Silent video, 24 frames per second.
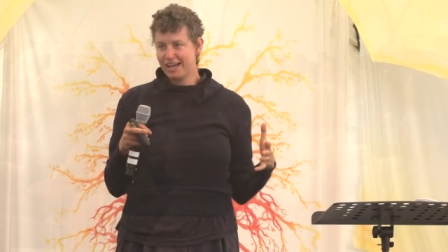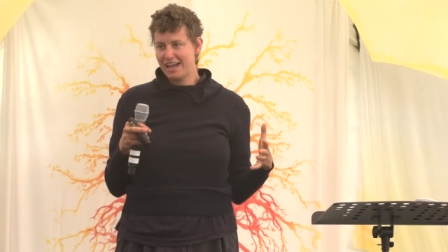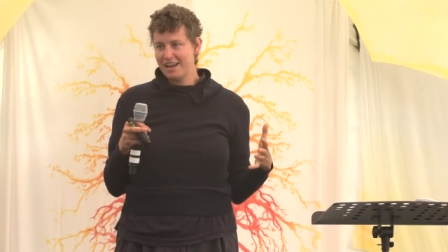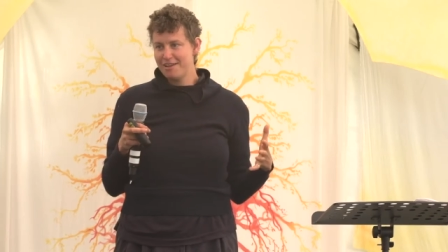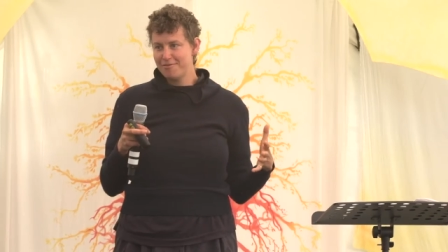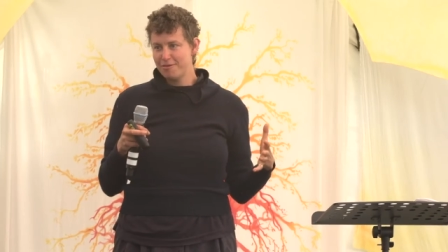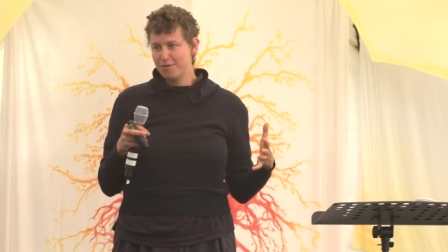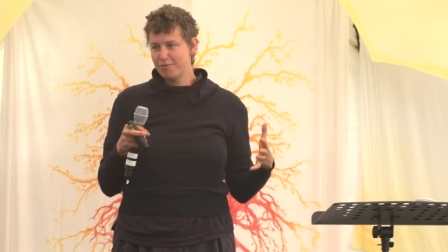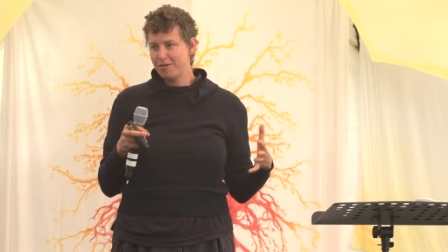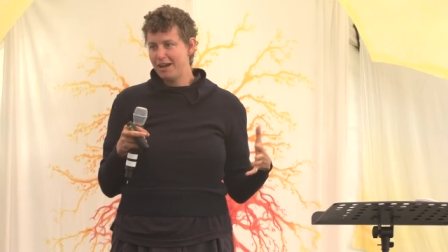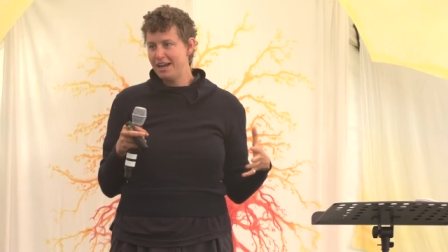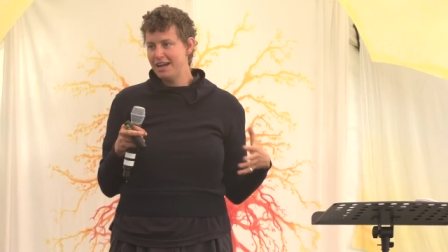kind
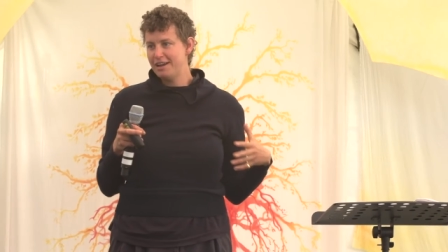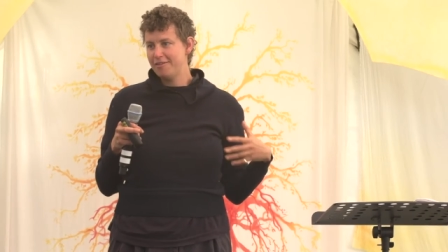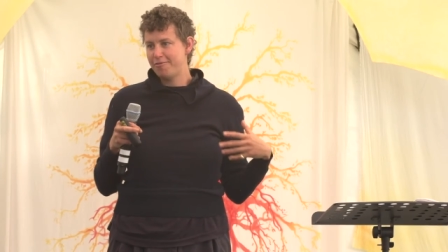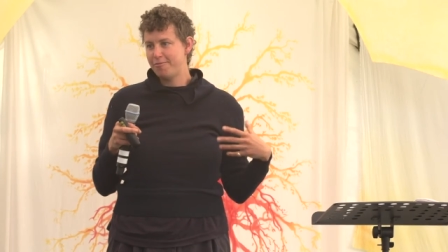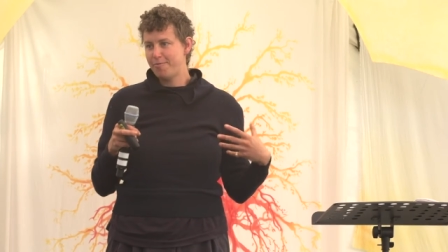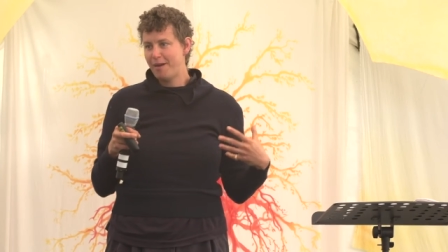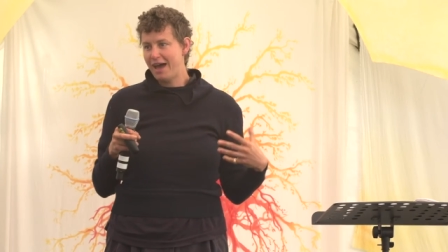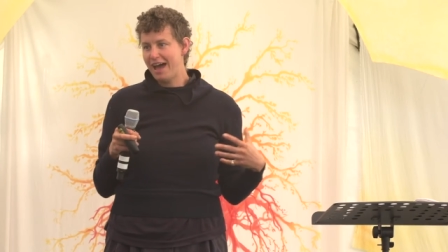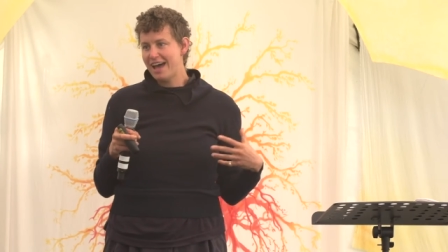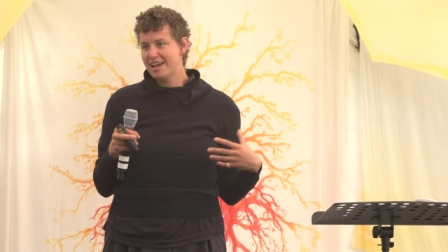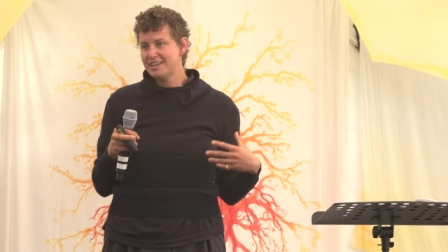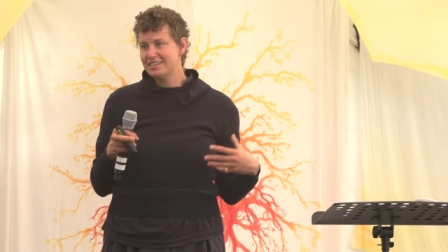of a rite
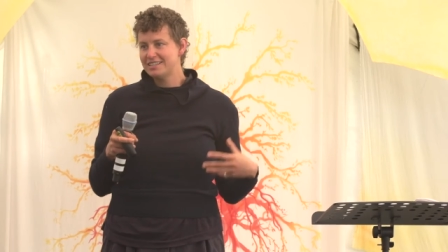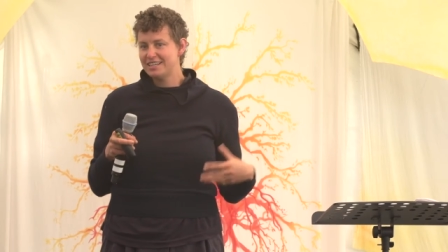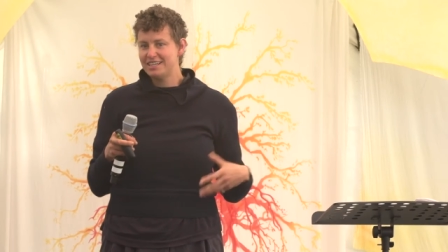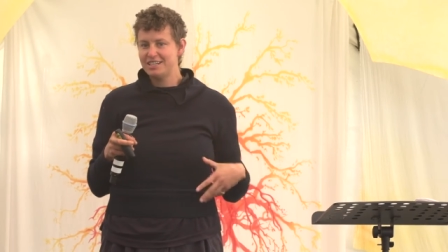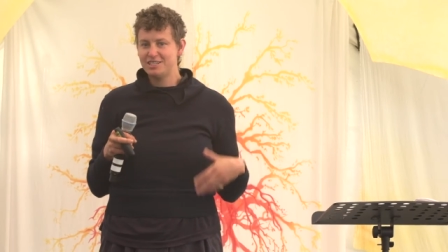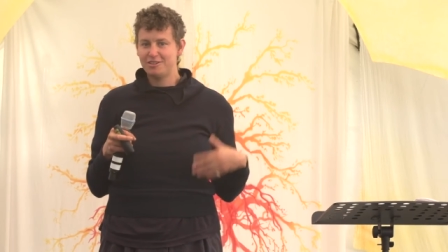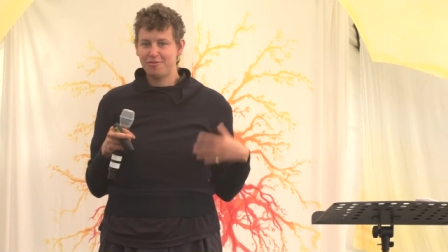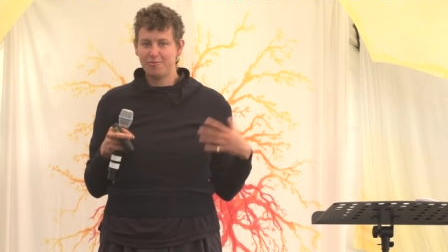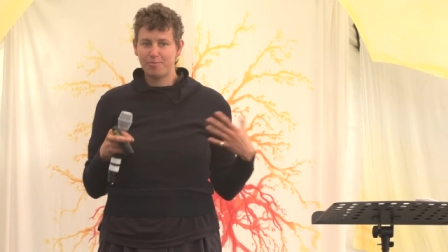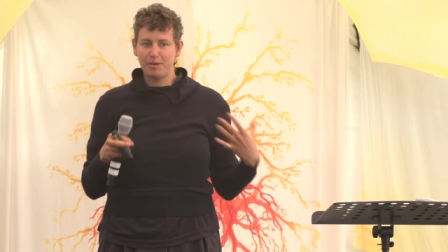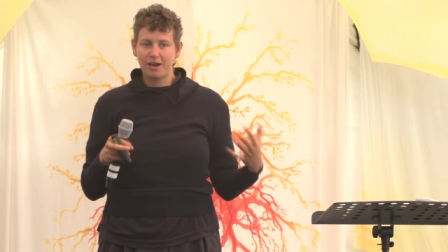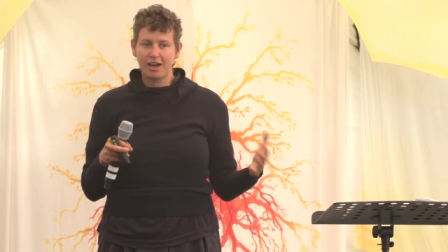of
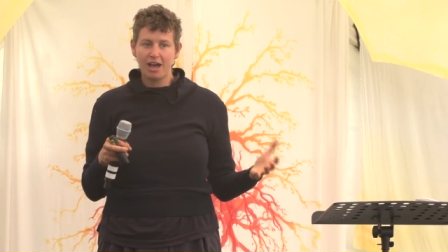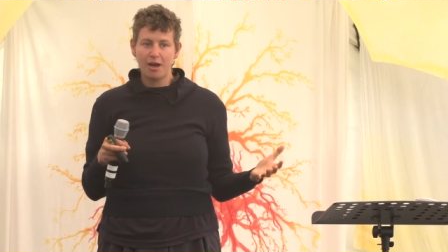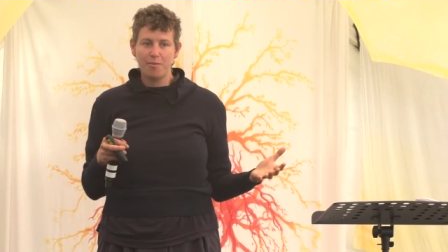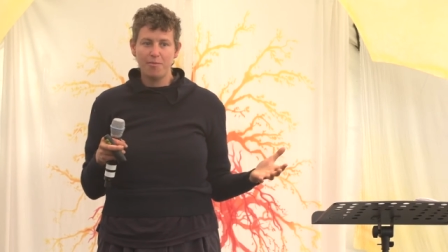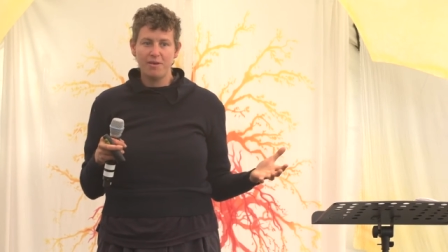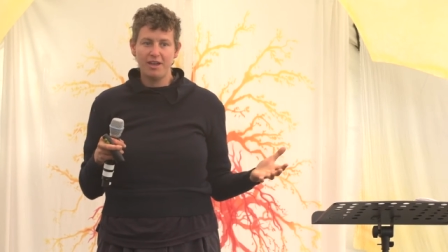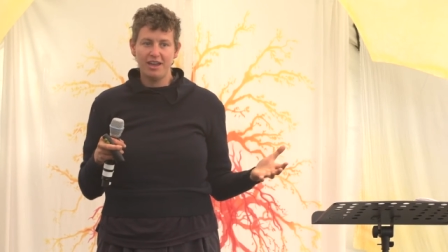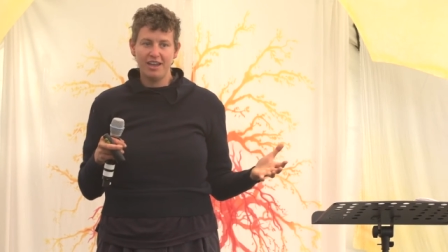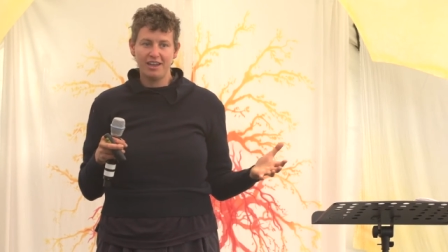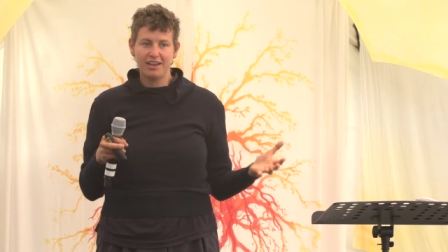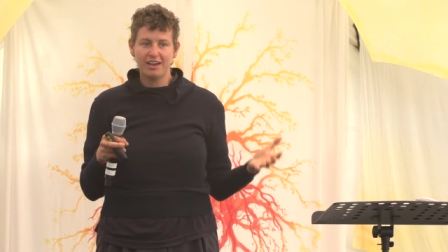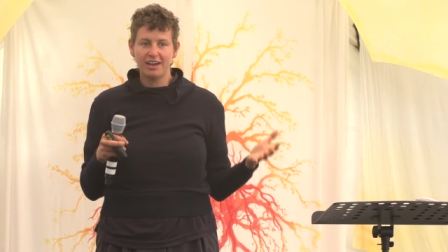passage of
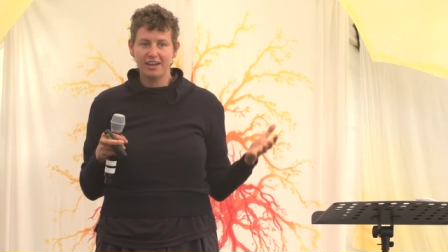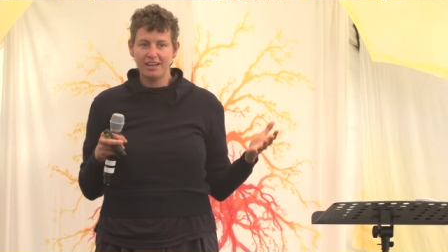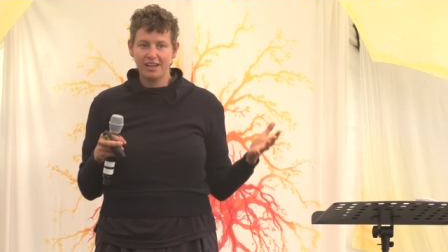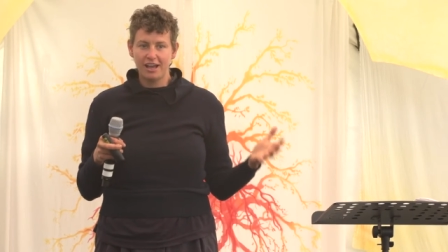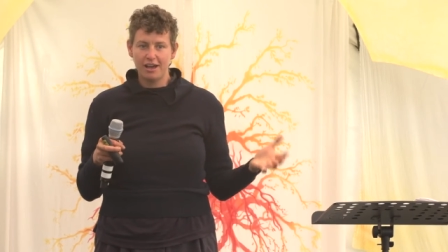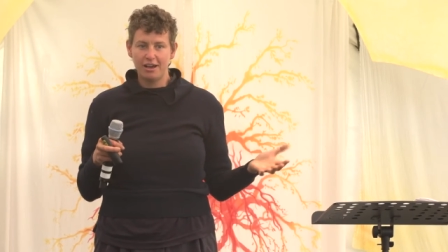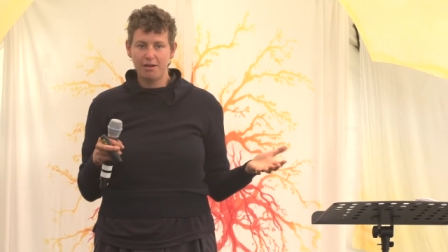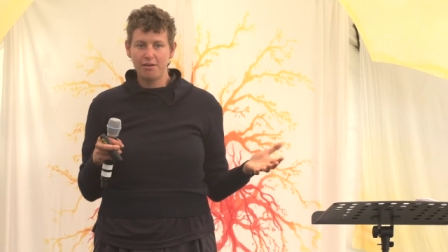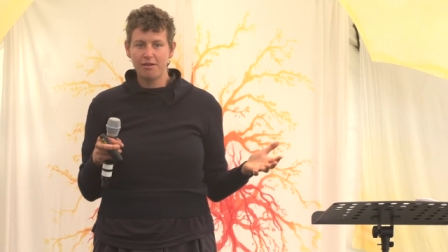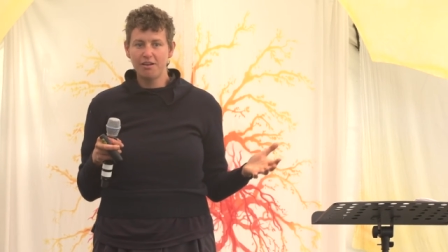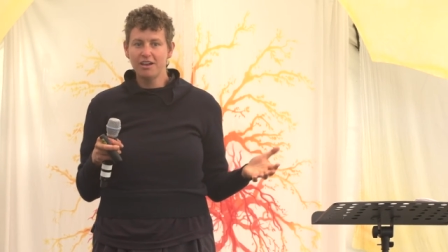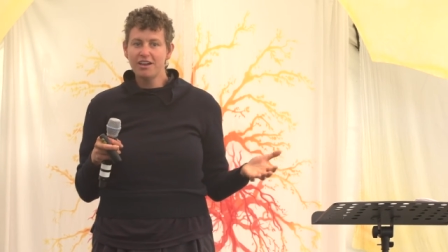becoming a
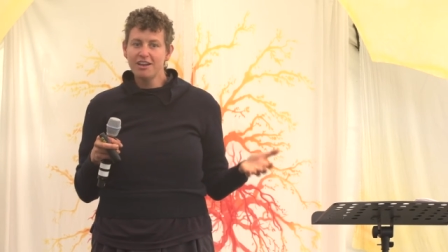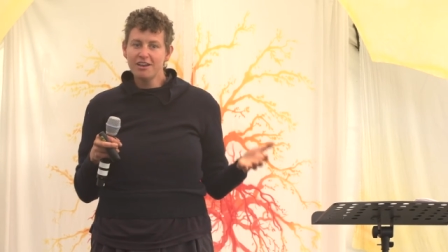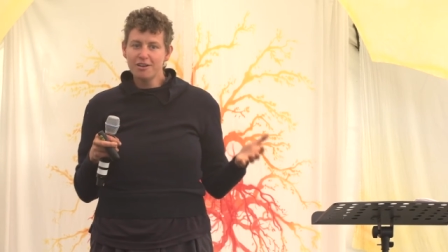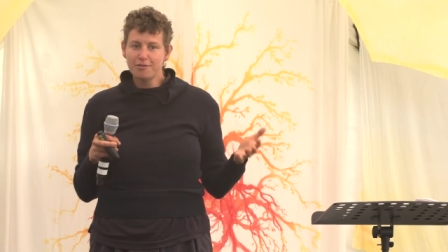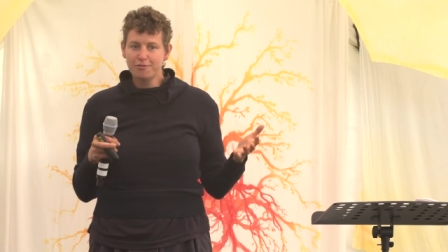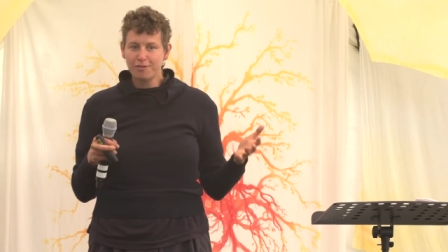young